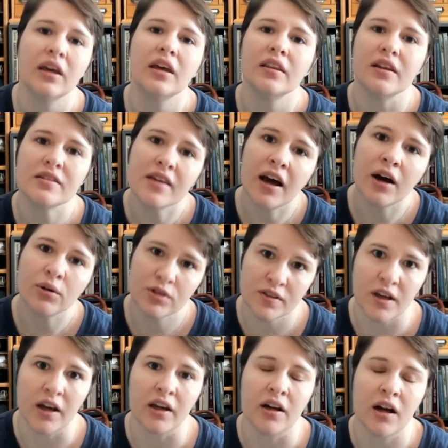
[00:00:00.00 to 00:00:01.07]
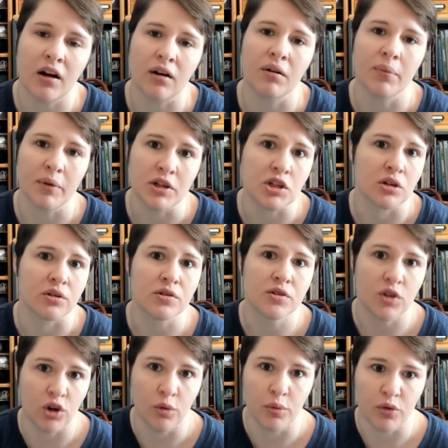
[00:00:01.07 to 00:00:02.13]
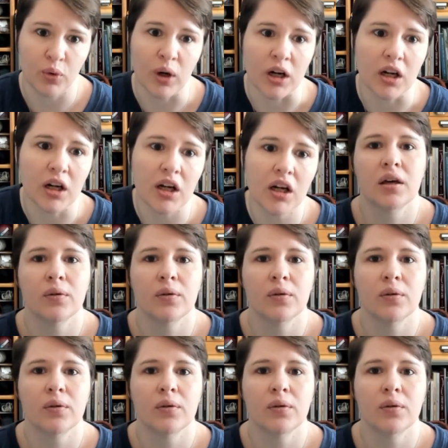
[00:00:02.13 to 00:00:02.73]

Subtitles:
that's outside our original scope of work?